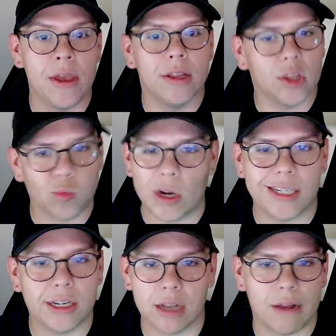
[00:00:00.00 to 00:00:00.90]
the rest of
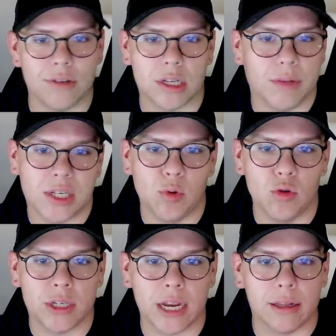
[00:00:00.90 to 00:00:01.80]
your life is gonna be smooth
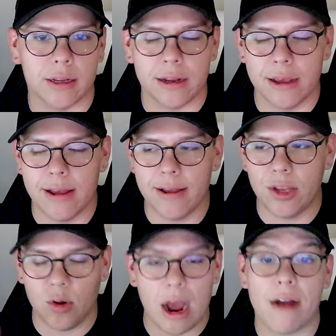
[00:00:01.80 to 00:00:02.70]
sailing.
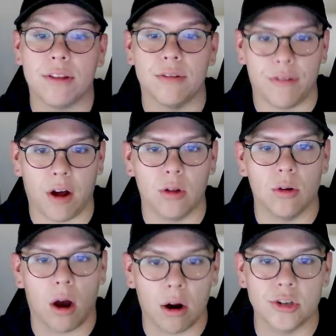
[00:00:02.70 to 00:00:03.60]
You have to follow
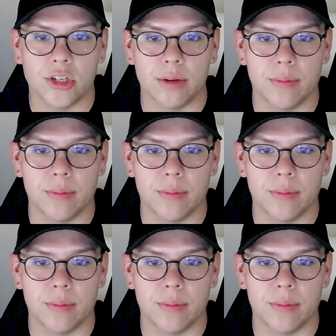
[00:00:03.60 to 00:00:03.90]
hardship.